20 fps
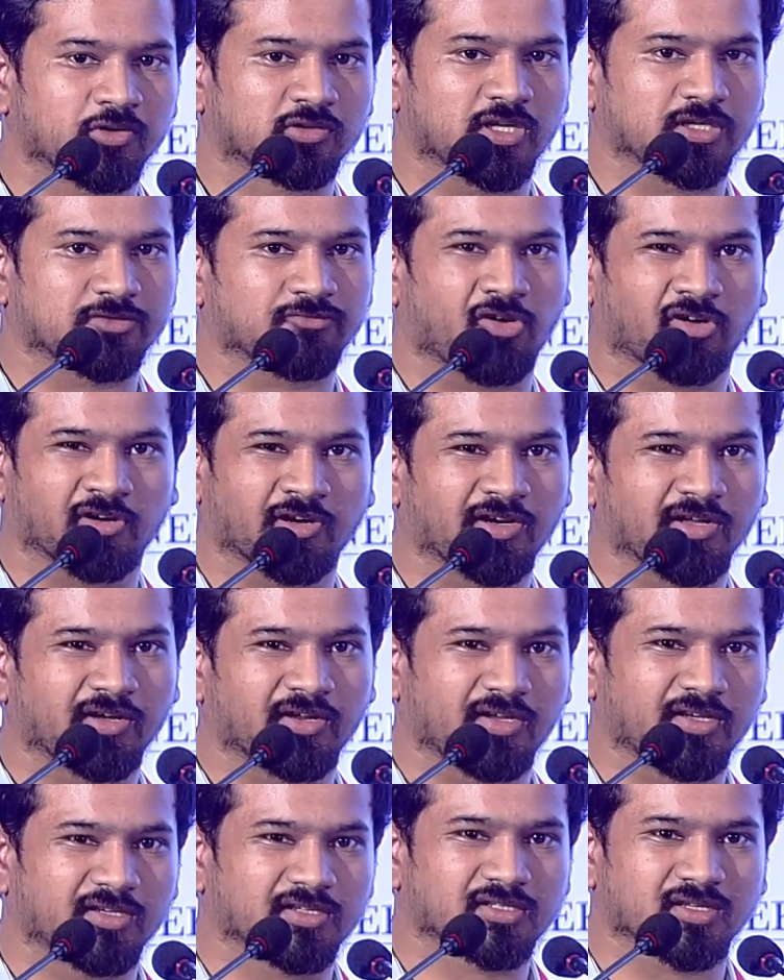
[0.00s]
that's 40
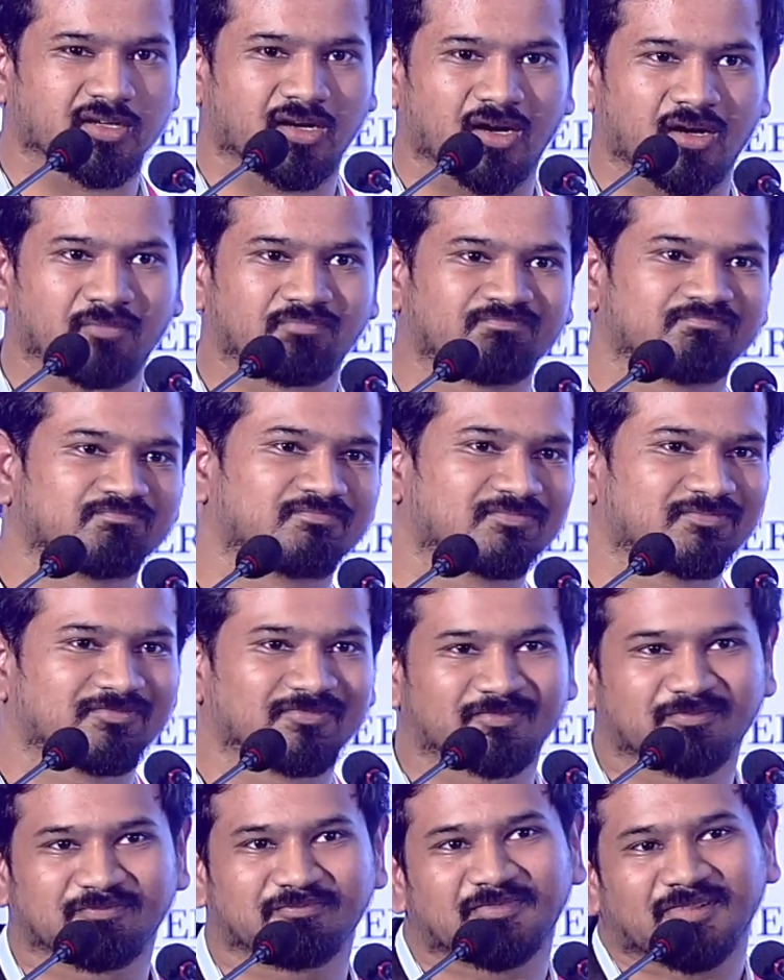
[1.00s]
degrees,
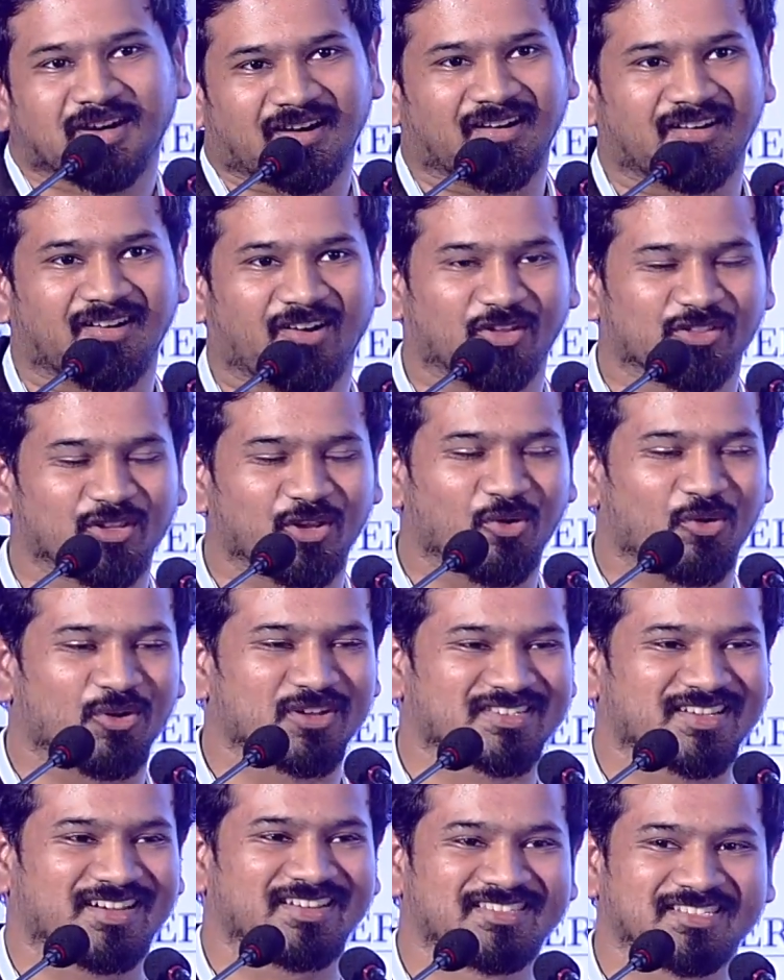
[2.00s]
on the lower
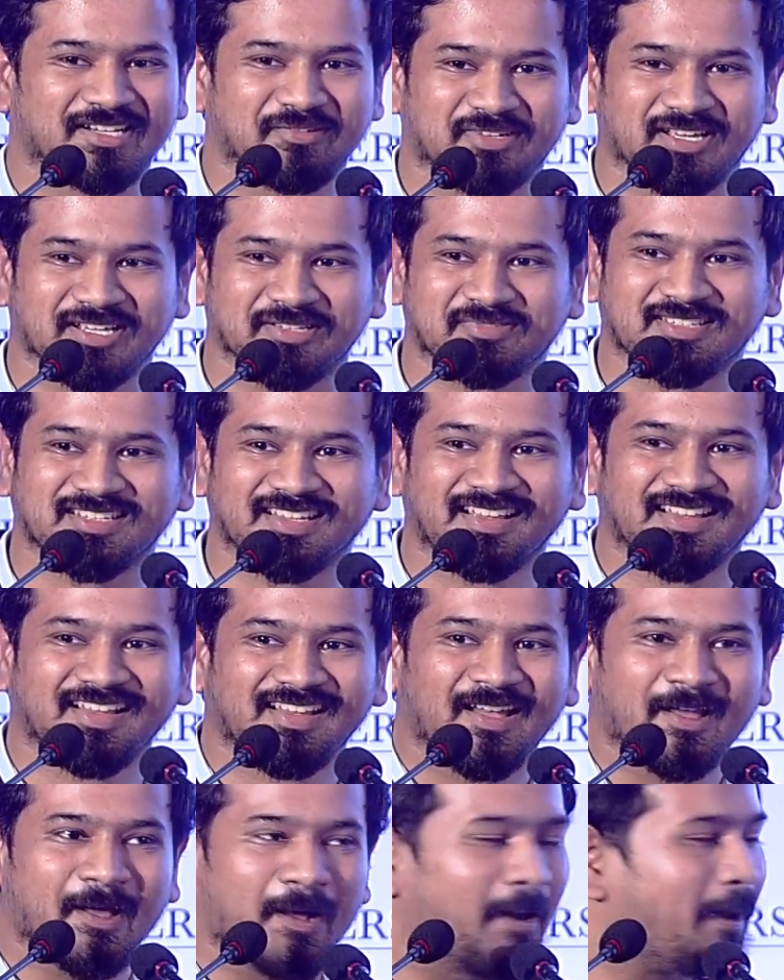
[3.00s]
side sometimes.
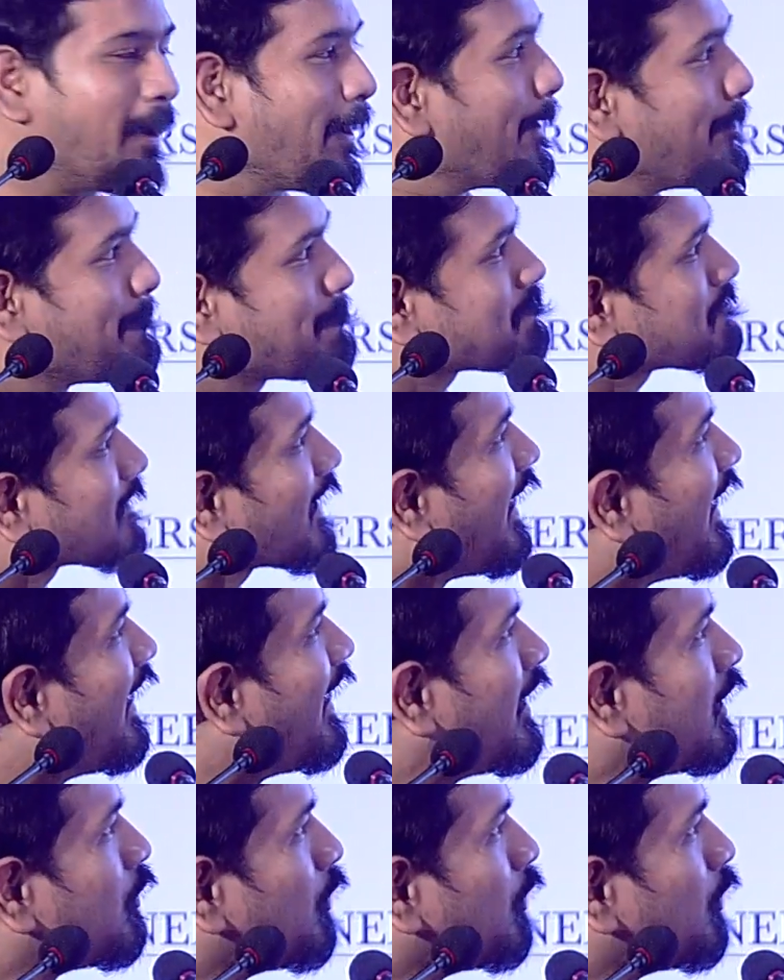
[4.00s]
And